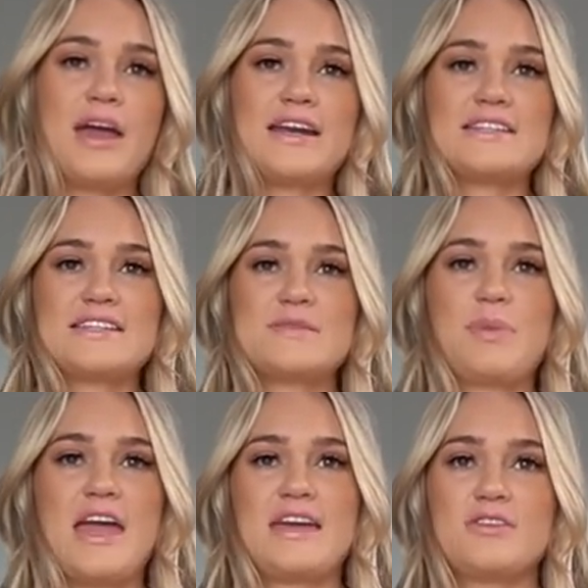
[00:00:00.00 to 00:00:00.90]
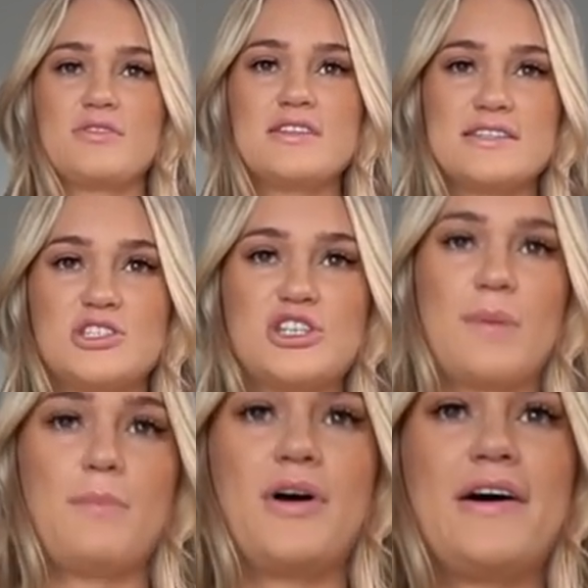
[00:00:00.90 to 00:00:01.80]
and I just paired it with this
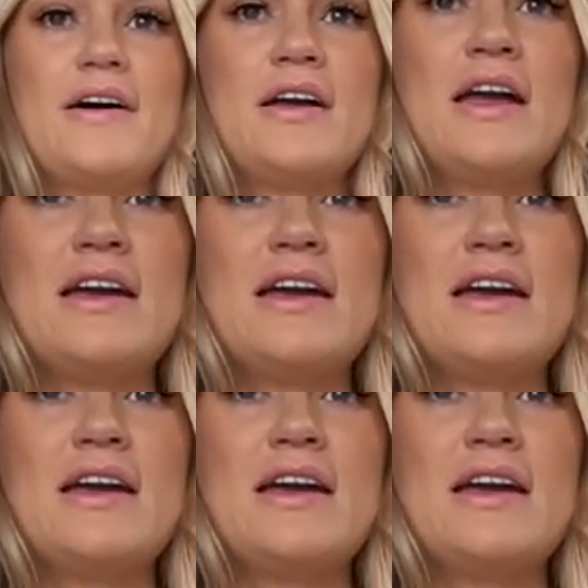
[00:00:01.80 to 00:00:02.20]
jumper.